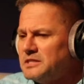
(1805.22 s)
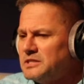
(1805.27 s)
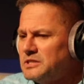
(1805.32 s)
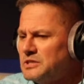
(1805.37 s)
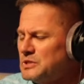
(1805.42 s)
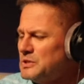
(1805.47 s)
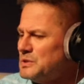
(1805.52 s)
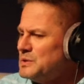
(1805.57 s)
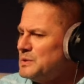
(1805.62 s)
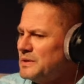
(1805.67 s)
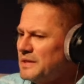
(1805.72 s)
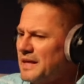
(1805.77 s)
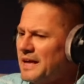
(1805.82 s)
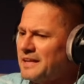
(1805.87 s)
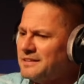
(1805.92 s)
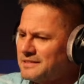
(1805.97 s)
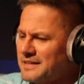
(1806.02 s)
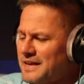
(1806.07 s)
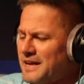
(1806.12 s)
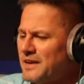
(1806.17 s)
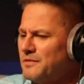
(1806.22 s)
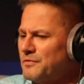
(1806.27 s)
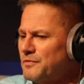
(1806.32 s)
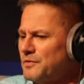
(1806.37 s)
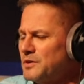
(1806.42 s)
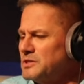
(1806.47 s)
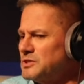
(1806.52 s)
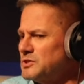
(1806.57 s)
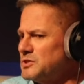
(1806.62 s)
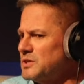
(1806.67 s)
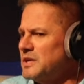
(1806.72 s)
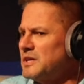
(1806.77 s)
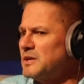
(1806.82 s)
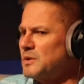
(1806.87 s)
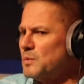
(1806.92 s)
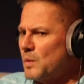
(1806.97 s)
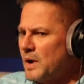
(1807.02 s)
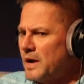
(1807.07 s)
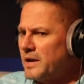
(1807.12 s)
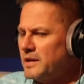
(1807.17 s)
to do. And that's kind of frustrating.
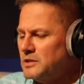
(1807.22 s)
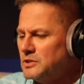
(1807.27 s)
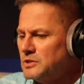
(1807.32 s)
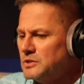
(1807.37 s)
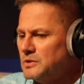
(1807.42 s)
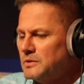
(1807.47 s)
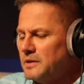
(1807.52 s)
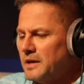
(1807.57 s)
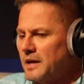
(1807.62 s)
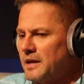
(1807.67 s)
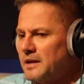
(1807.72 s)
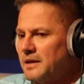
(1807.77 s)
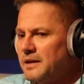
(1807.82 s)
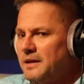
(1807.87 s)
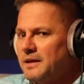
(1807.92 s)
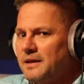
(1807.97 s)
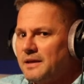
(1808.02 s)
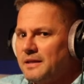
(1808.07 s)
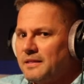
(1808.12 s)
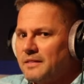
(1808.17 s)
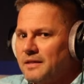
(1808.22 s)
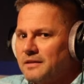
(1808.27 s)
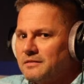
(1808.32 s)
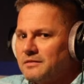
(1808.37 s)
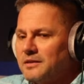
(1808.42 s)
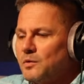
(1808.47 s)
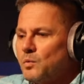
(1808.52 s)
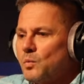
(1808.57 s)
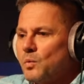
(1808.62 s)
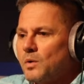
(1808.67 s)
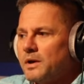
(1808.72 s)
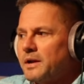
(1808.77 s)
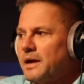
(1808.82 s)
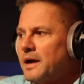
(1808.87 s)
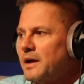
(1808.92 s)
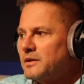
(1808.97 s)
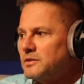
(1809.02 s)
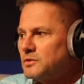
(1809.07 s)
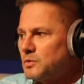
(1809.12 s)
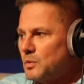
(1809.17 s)
And why didn't you do that? That's like 1
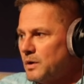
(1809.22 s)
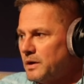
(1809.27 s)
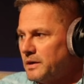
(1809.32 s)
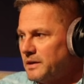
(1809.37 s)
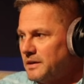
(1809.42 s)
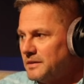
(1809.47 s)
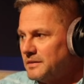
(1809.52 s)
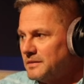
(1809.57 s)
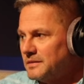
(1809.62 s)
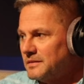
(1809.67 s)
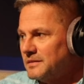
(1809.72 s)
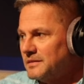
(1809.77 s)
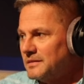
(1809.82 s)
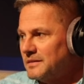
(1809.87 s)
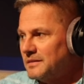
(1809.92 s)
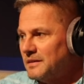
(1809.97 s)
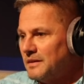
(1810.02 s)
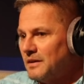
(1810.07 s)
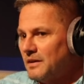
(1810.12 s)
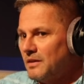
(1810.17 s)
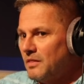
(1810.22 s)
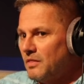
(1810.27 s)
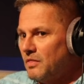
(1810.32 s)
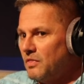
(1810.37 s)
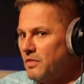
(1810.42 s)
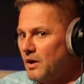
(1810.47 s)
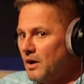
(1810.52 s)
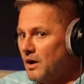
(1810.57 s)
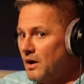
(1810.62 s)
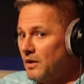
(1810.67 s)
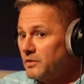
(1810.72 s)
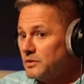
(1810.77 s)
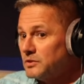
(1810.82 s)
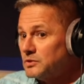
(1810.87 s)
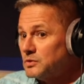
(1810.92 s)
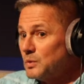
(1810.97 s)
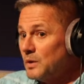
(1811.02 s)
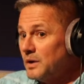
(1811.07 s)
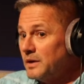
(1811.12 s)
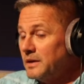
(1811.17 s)
out of 20. The other
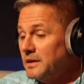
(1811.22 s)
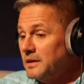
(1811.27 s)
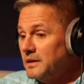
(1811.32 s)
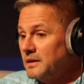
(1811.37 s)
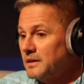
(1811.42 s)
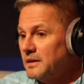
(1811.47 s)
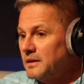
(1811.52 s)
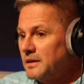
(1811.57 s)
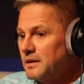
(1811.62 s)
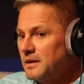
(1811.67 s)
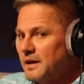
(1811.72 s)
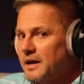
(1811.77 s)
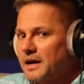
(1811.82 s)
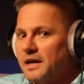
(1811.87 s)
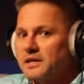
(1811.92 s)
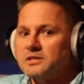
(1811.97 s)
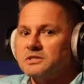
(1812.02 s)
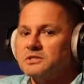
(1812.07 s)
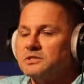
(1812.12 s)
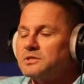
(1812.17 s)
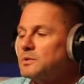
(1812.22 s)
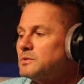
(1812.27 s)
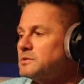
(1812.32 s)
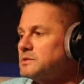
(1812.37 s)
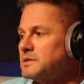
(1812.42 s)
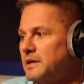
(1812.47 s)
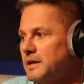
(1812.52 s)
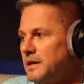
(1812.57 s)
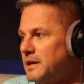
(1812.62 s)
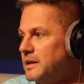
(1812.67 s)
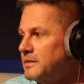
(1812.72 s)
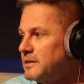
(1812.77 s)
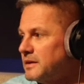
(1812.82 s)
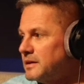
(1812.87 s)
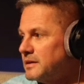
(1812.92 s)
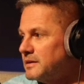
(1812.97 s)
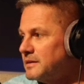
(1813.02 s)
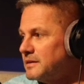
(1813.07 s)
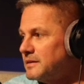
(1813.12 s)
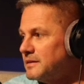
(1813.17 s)
20, I just don't say
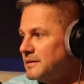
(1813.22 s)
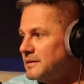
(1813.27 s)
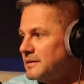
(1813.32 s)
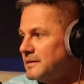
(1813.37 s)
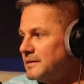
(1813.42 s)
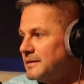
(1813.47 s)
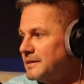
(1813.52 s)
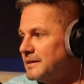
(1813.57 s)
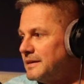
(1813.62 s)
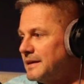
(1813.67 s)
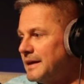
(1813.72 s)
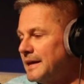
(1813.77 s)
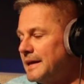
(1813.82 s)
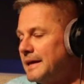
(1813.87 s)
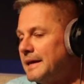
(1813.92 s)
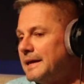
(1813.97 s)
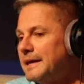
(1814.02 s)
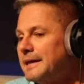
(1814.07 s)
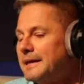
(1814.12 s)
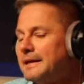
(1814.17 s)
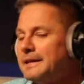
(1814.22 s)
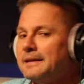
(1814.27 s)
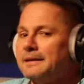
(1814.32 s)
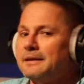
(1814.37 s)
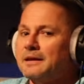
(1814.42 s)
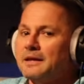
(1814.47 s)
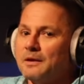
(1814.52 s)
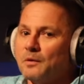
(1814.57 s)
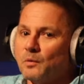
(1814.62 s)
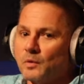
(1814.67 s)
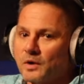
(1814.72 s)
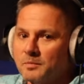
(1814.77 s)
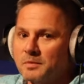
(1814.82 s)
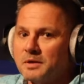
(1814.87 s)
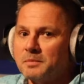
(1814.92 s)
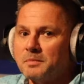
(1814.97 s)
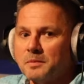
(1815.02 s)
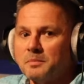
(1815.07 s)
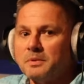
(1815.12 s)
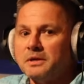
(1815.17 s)
anything. And what I
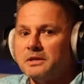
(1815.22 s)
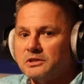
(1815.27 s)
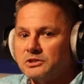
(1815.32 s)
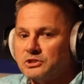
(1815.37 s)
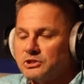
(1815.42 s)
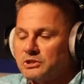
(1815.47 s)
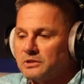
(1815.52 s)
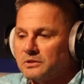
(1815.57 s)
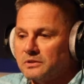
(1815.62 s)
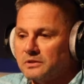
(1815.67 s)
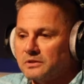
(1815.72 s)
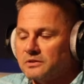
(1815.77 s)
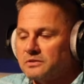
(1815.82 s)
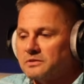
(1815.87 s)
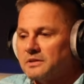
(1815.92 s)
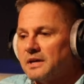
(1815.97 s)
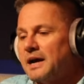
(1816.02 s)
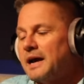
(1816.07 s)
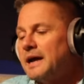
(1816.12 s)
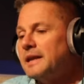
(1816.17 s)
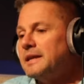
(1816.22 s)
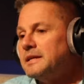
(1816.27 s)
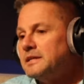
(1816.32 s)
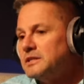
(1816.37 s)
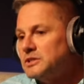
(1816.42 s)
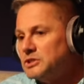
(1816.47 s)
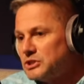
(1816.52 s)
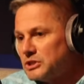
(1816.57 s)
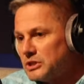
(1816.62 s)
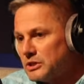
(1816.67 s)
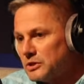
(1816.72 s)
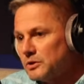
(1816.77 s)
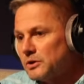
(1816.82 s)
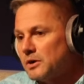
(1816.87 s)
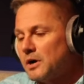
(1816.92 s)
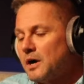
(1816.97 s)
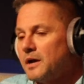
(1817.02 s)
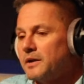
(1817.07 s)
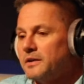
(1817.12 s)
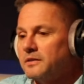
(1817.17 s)
mean by being a cheerleader is I need to cheer
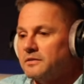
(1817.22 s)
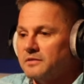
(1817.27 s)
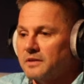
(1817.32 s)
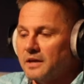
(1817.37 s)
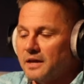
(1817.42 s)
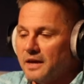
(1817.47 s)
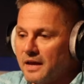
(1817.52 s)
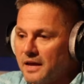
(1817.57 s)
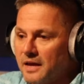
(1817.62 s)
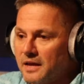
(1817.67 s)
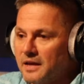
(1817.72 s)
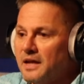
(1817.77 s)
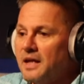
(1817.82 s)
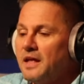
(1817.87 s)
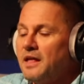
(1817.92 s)
her on and say, hey,